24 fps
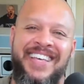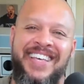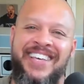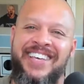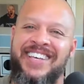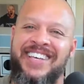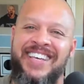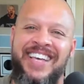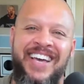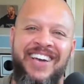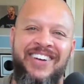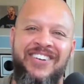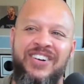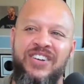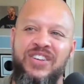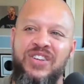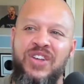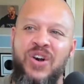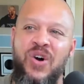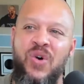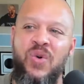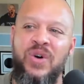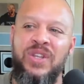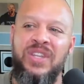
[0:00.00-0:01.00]
you ain't gonna
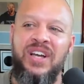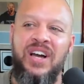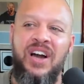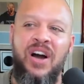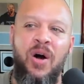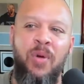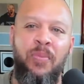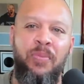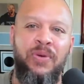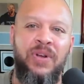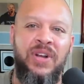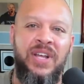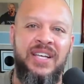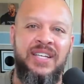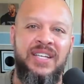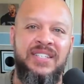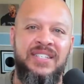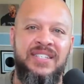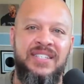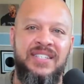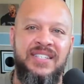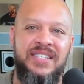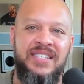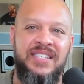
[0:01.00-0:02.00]
know what the culprit
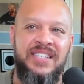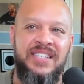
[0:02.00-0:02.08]
is.